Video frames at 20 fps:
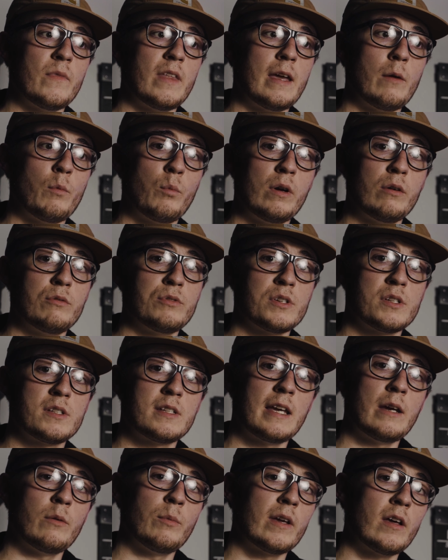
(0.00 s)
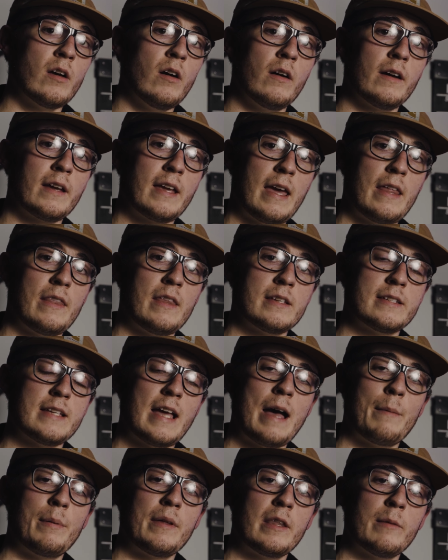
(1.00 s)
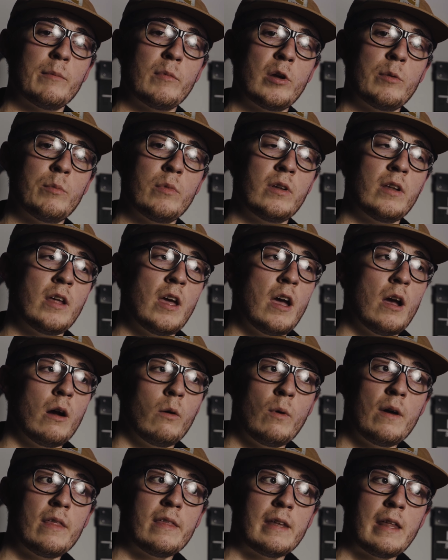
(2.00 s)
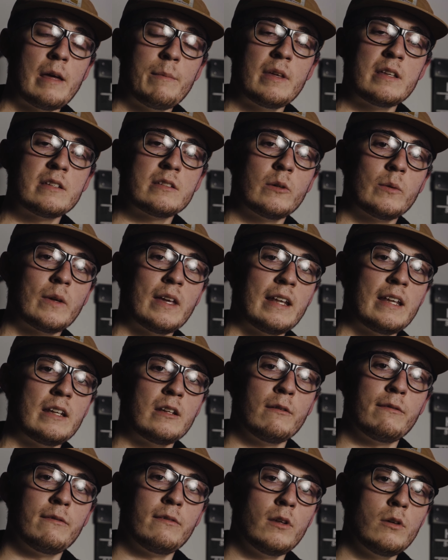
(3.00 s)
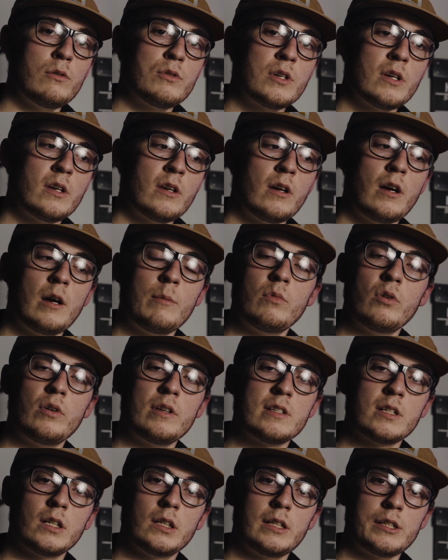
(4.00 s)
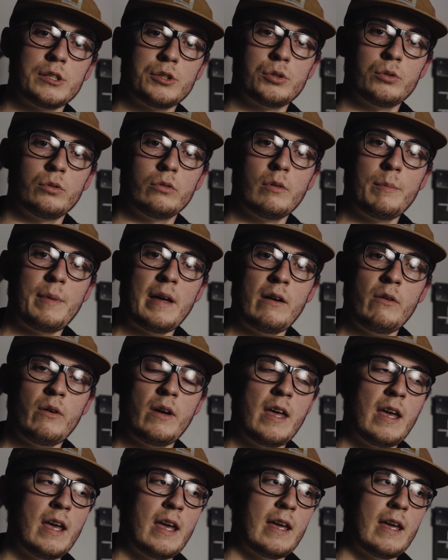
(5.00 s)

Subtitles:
it will just say we can't get this app at the moment. Whether that means they'll get it in the future, I'm not entirely sure about.